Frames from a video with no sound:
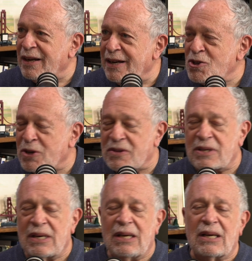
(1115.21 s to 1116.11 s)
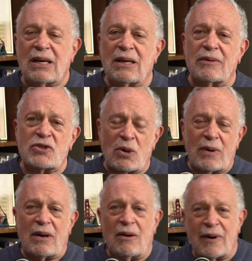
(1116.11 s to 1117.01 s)
conditions.
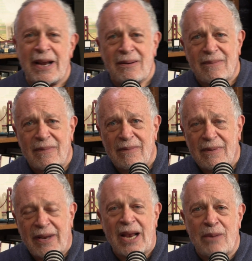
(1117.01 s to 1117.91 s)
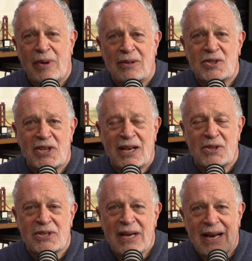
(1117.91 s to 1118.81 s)
All right. Katie Milne
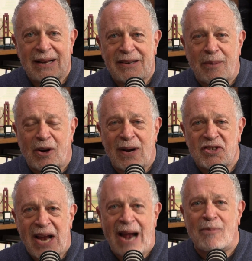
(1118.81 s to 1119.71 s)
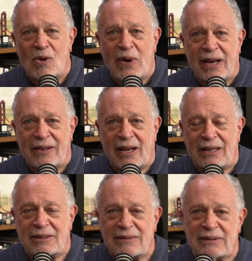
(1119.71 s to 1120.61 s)
says, Democrats, hammer away at that.